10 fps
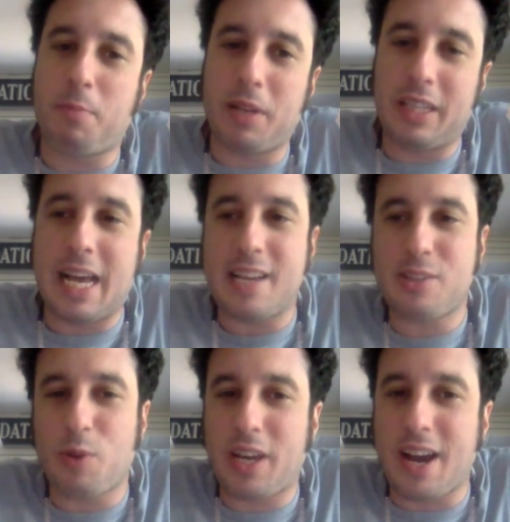but
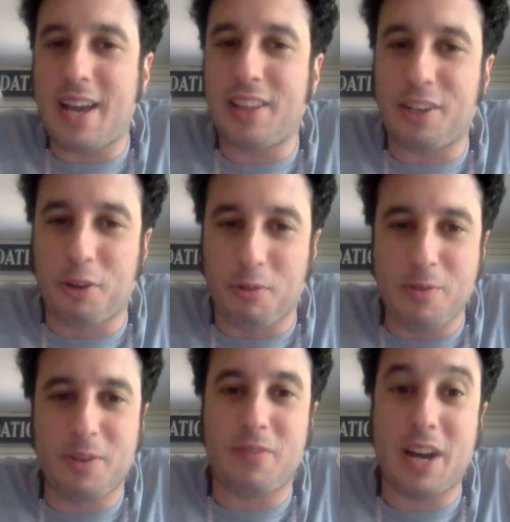last week I had the
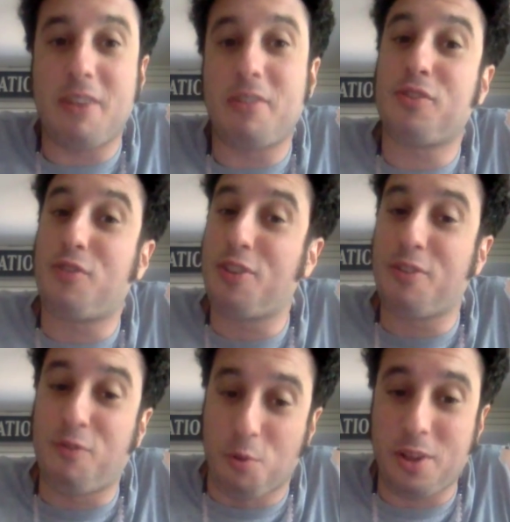coronavirus for the
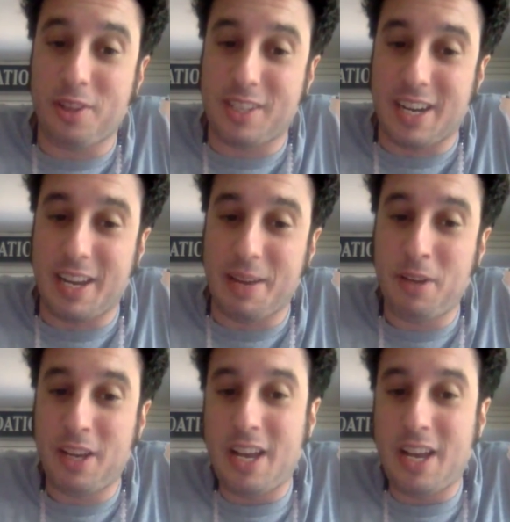fourth time.